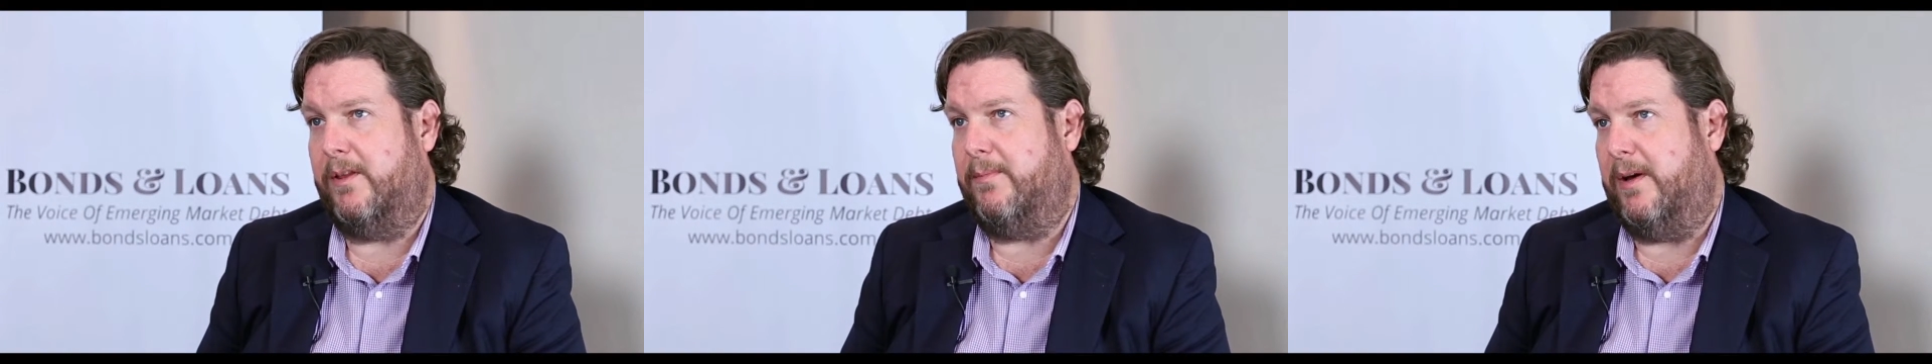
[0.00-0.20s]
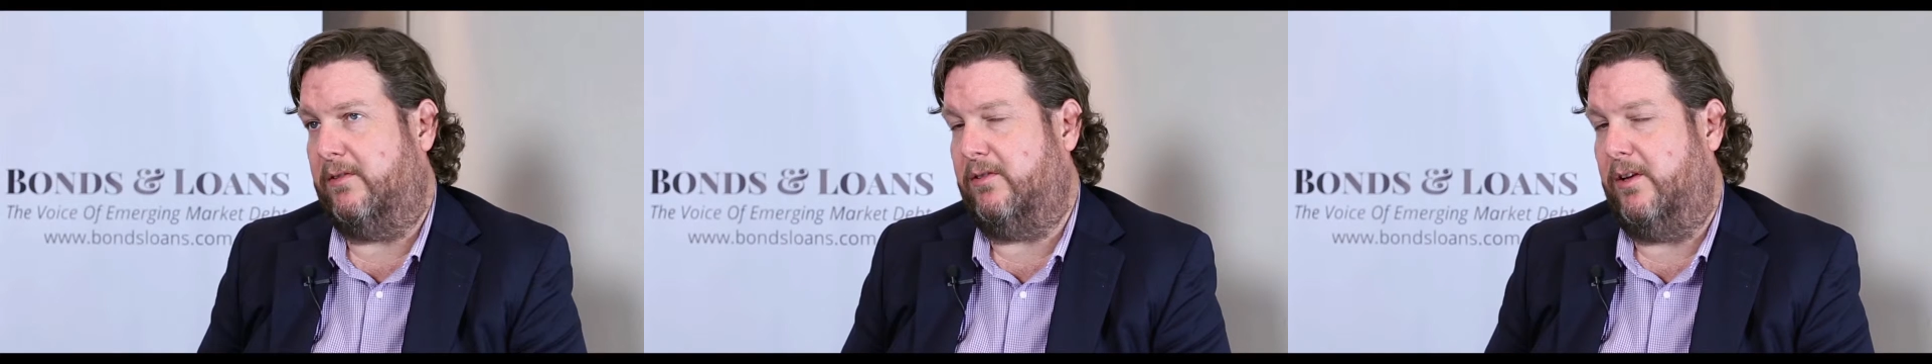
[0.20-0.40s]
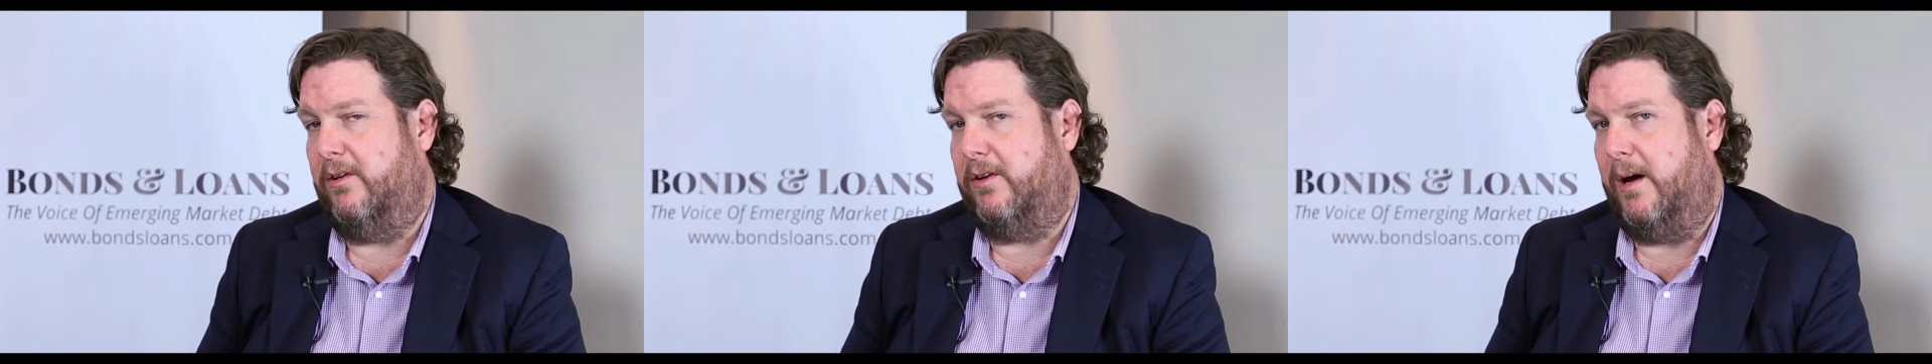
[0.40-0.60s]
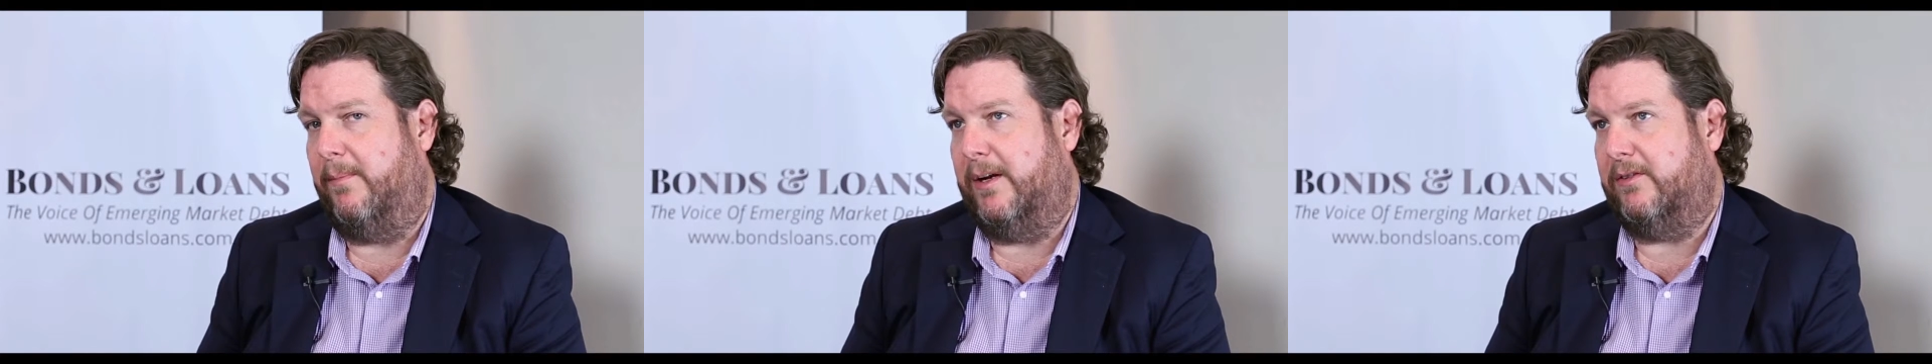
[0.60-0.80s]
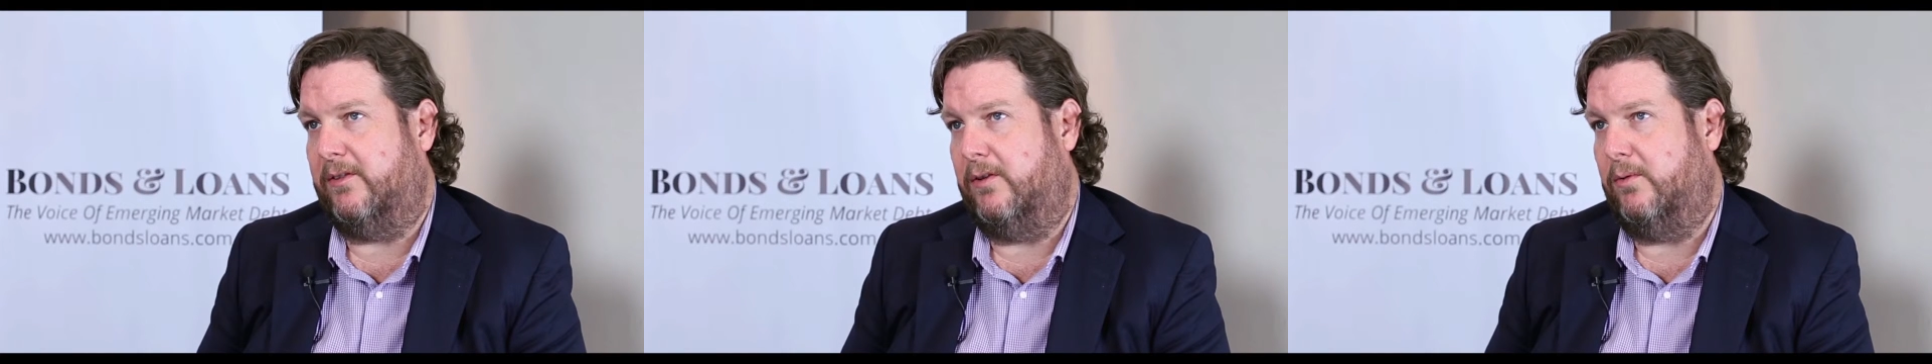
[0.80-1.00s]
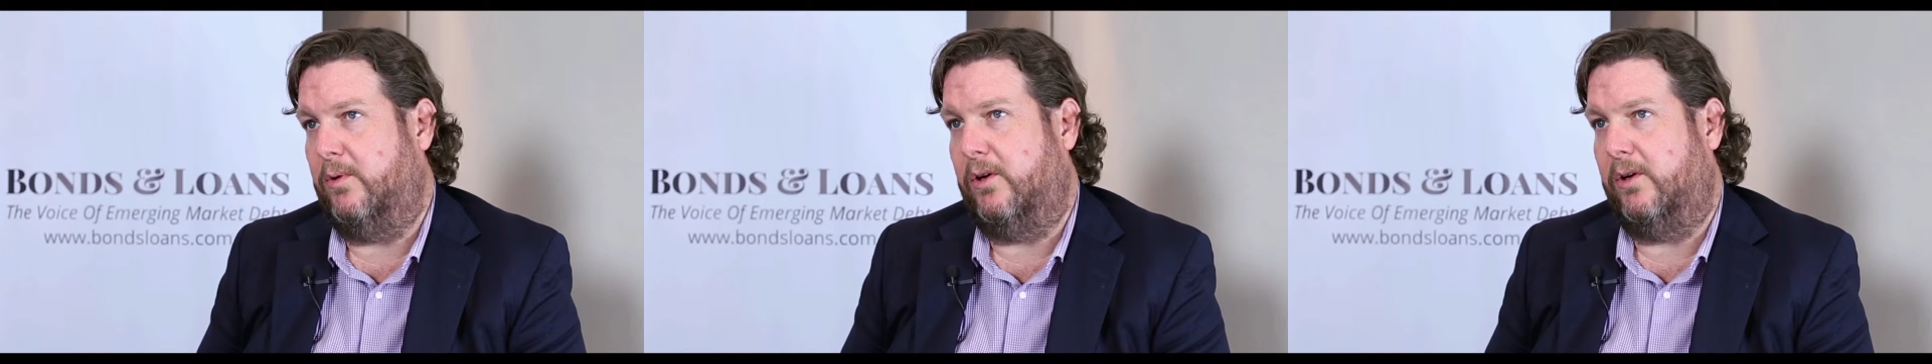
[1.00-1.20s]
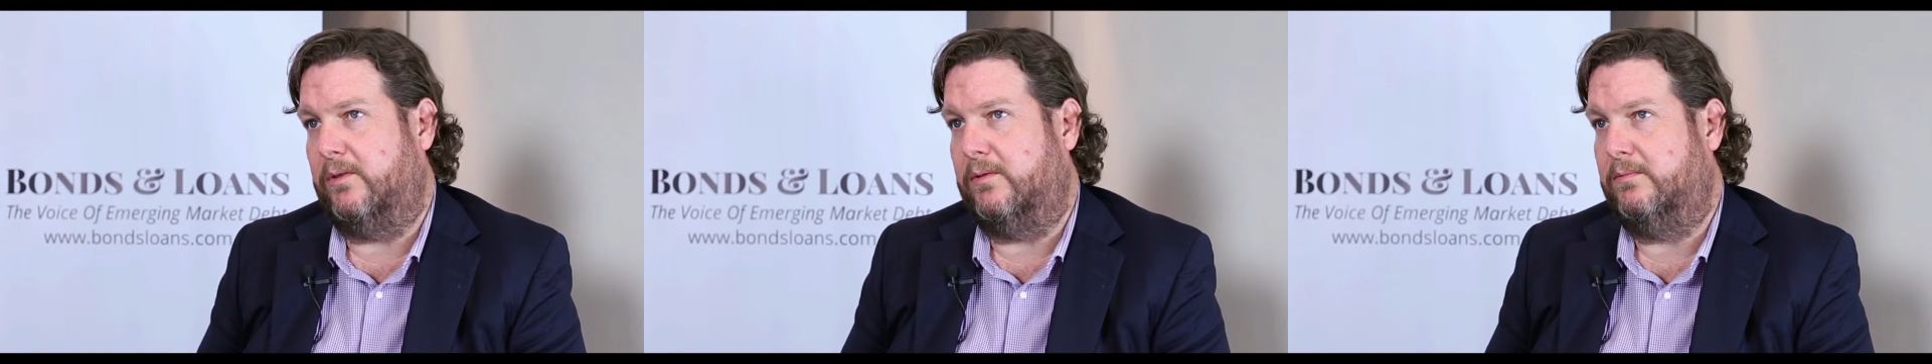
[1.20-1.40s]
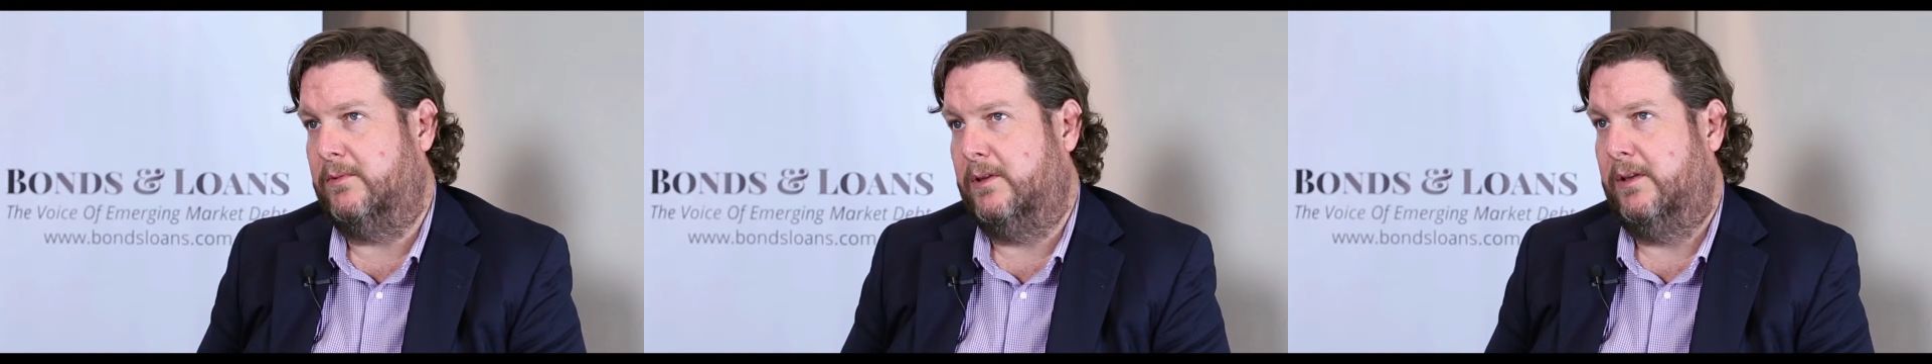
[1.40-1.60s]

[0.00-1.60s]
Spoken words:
of the best steel companies in the world